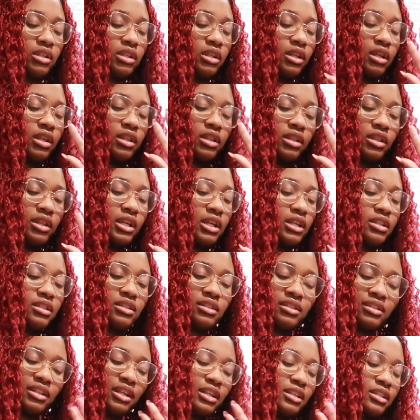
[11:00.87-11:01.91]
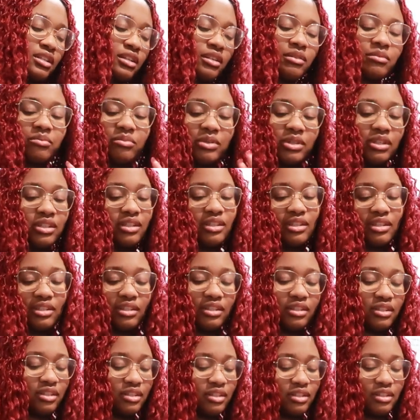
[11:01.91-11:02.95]
So good. That, that's going to be
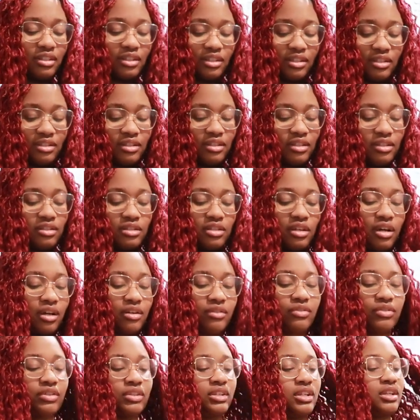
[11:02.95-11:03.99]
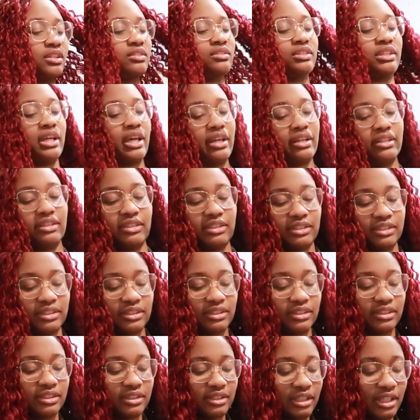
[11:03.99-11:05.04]
a talk for another day.
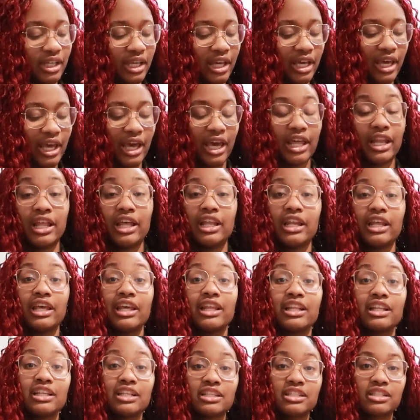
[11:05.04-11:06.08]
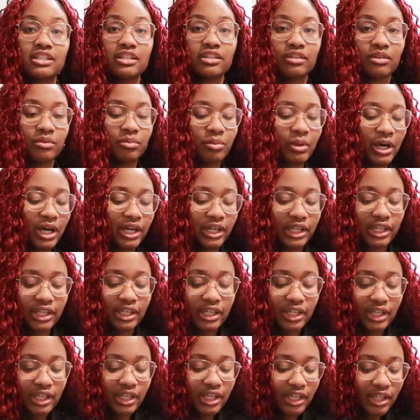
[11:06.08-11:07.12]
And then in this little pocket
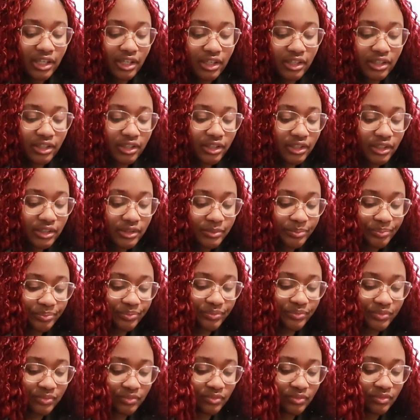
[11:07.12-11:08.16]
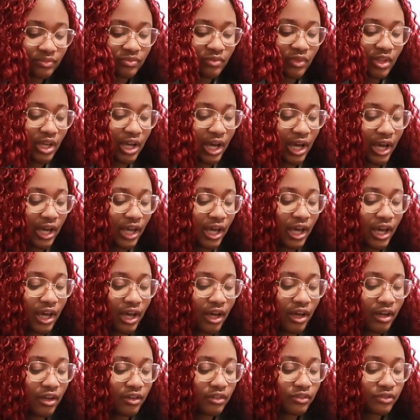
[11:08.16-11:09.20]
here, I
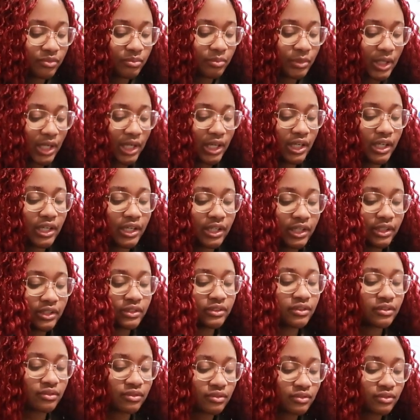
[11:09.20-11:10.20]
have my